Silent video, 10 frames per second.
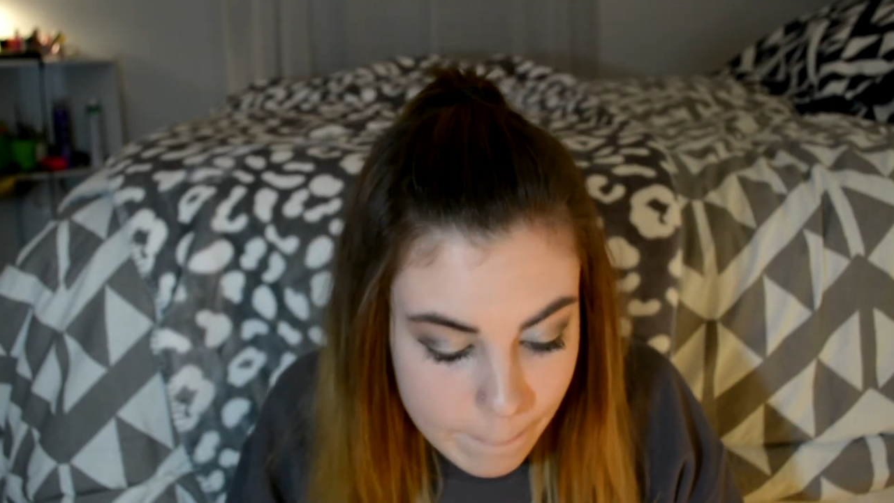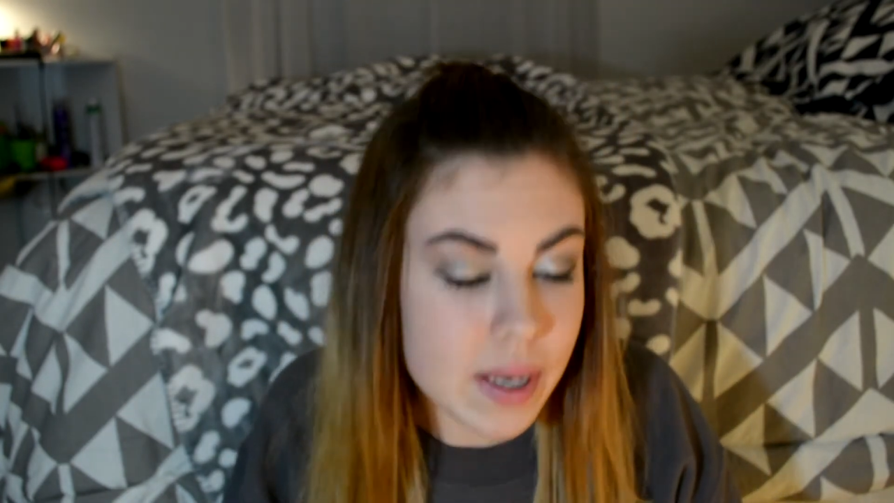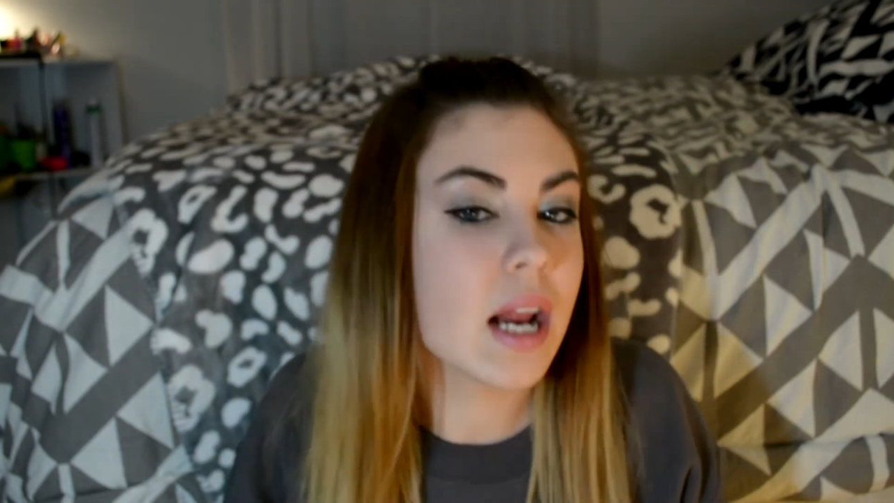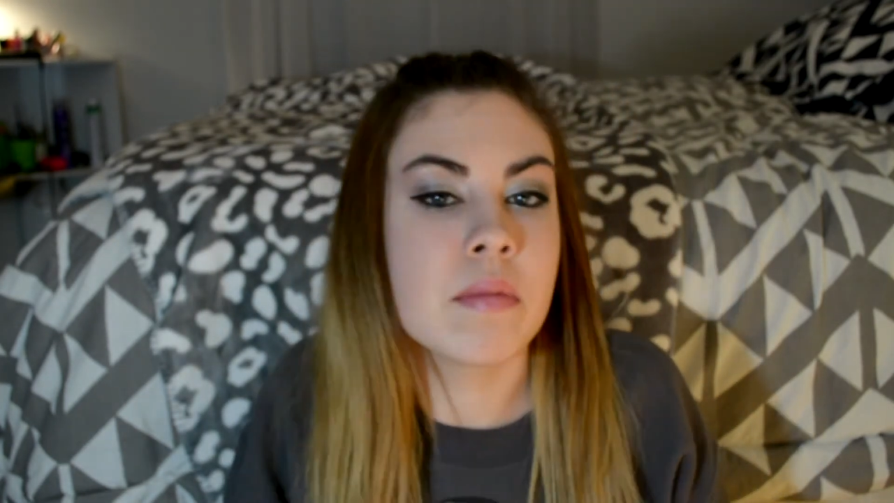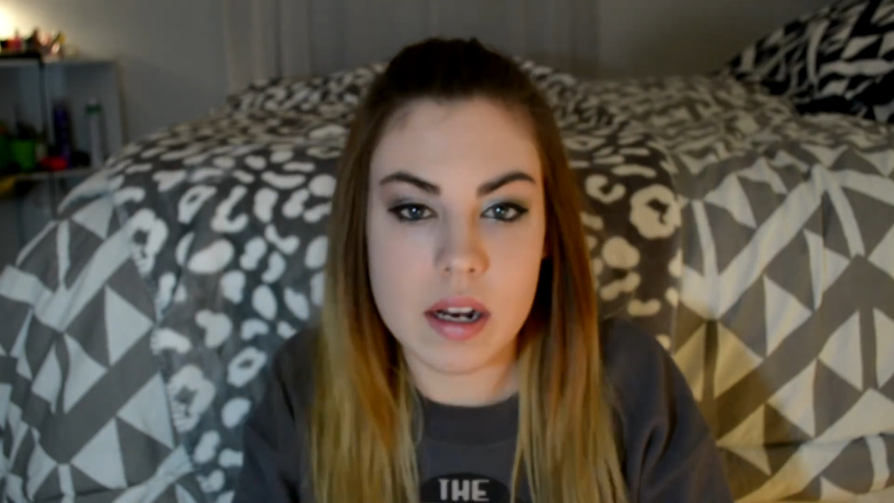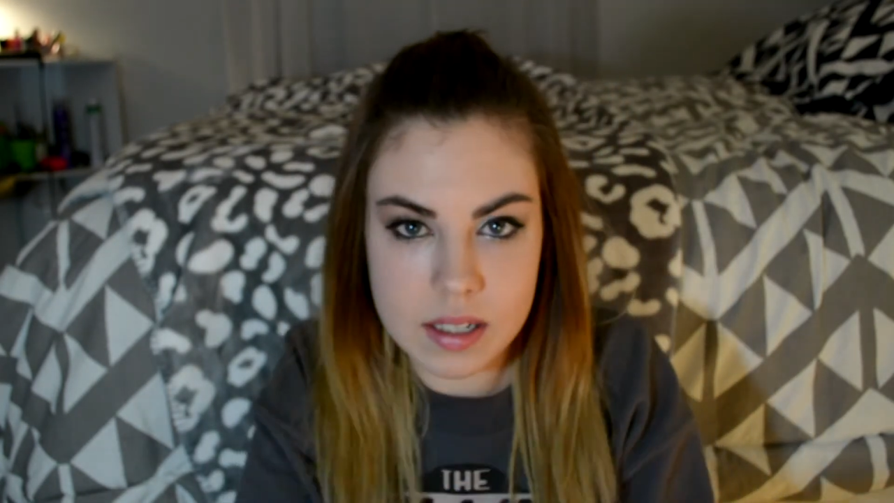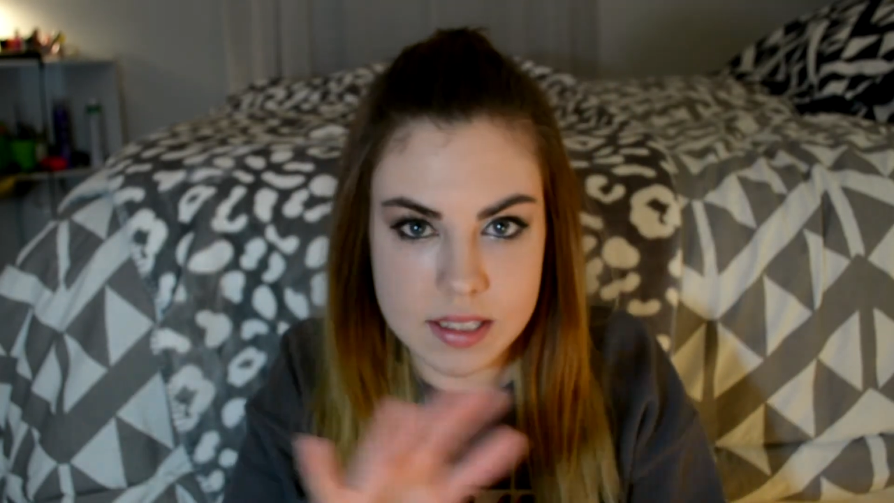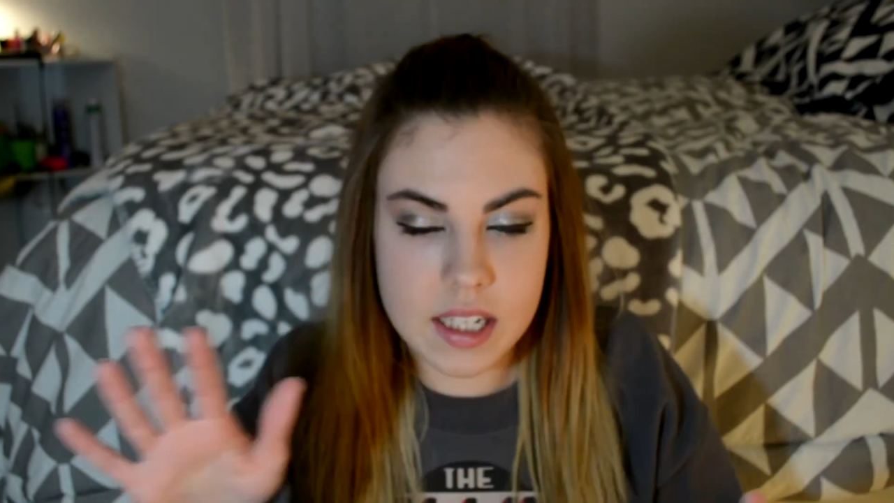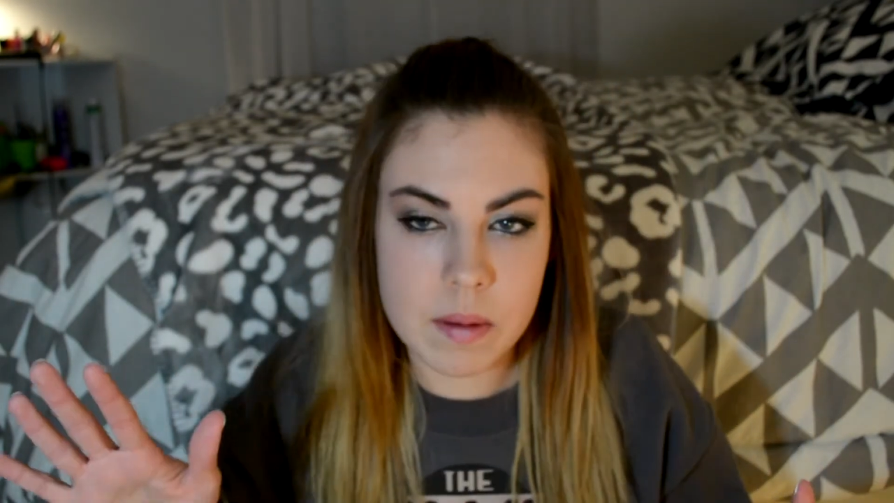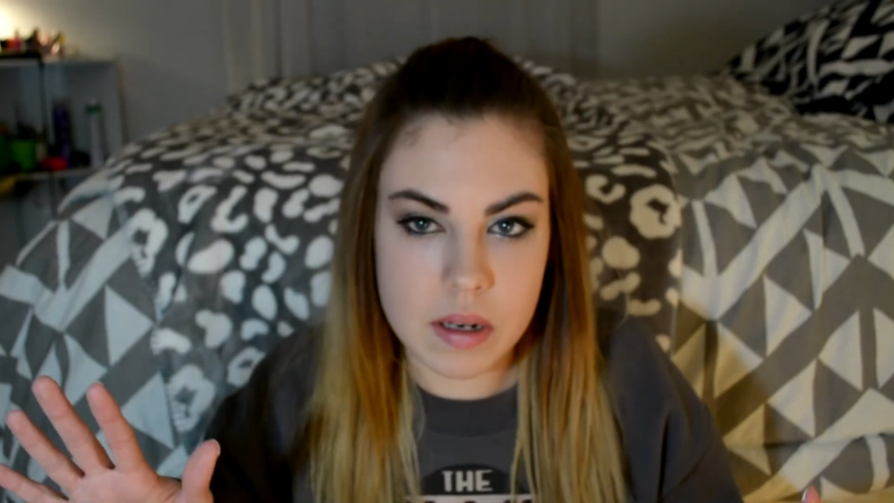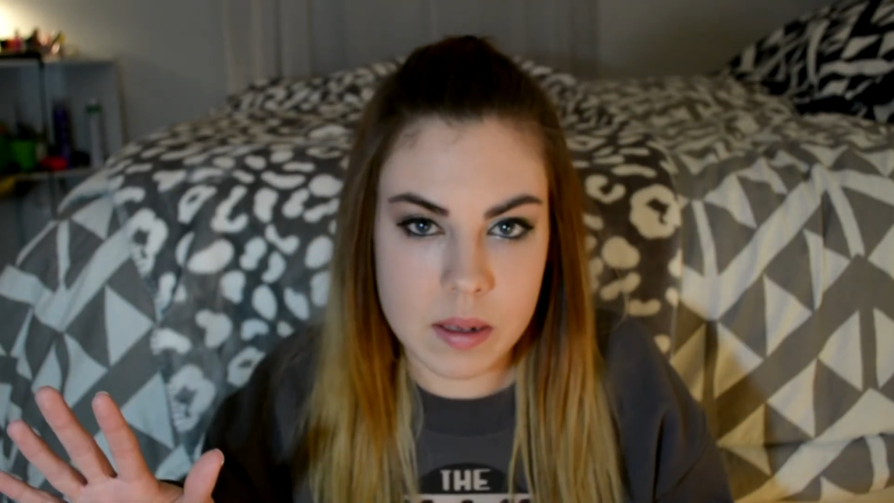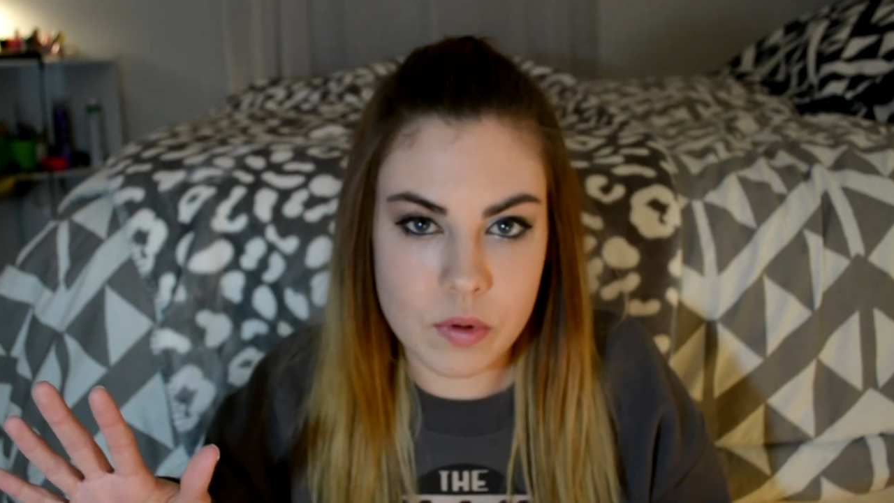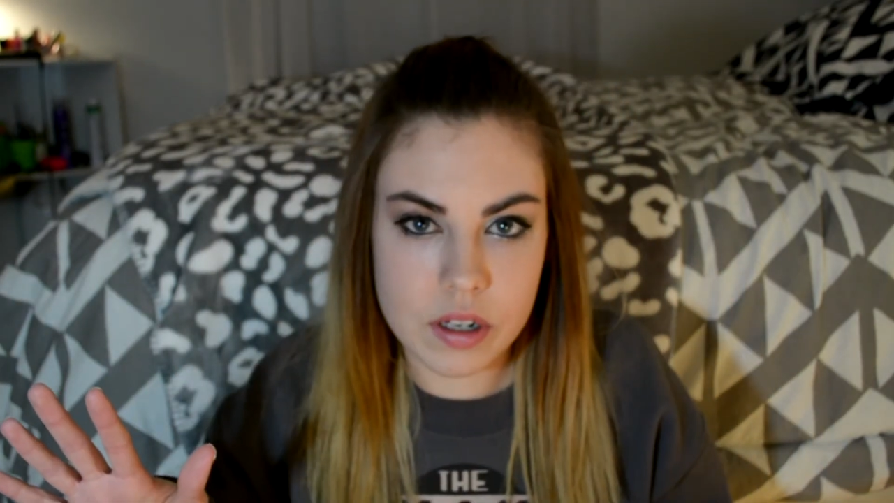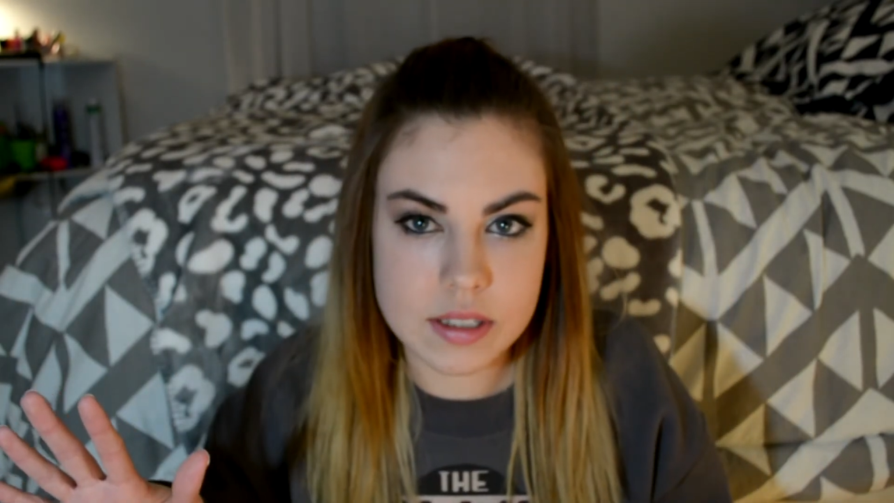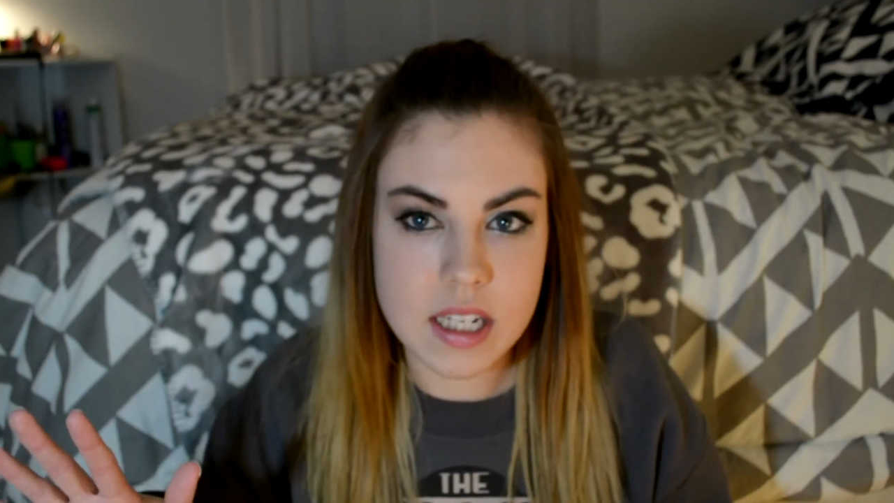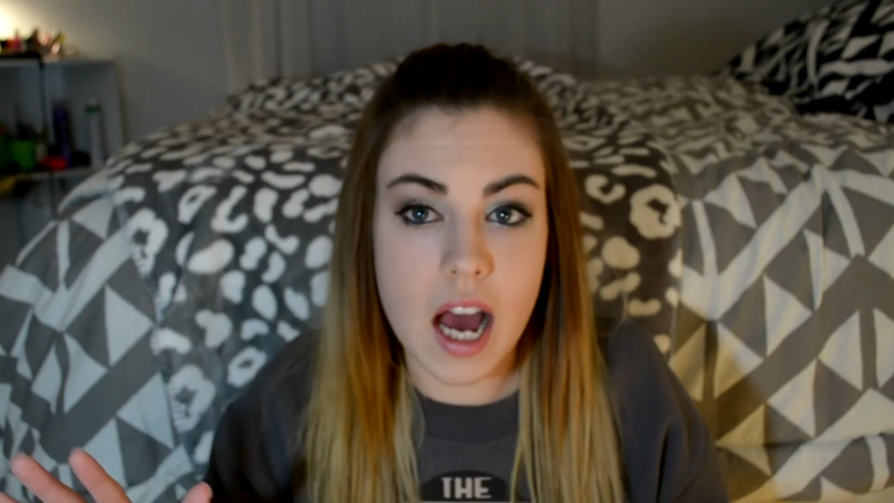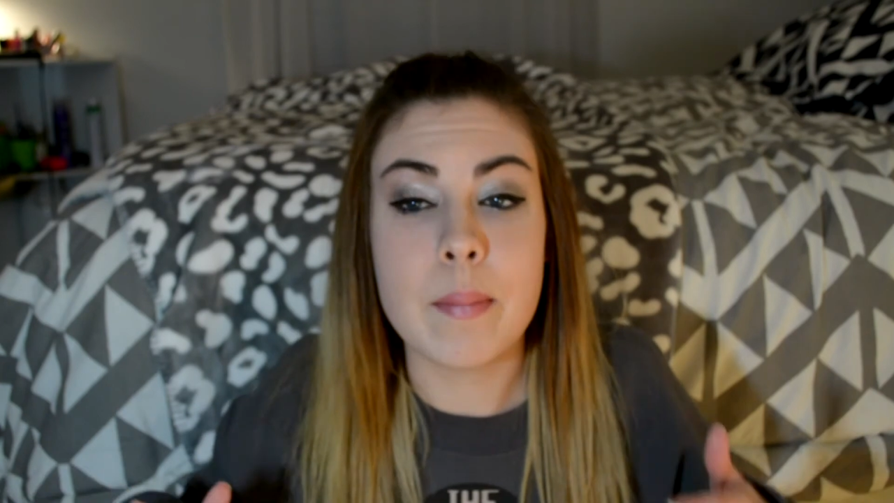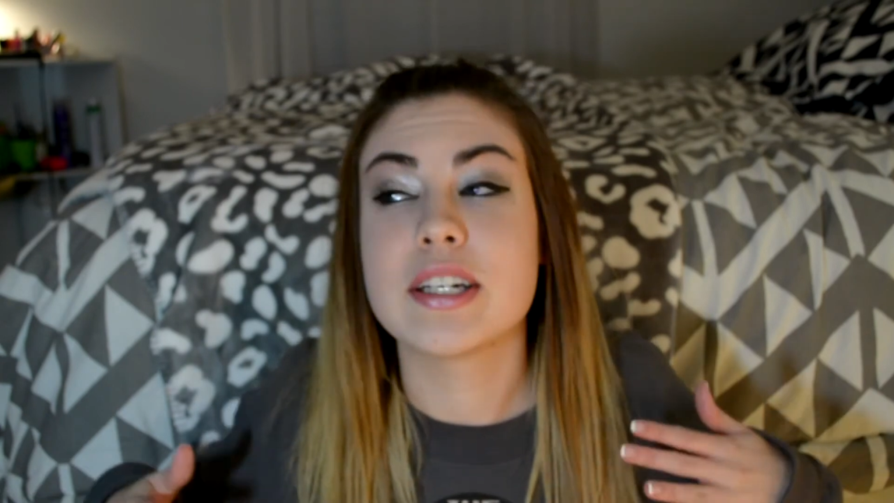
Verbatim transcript: But I'm not going to take up any more of your time.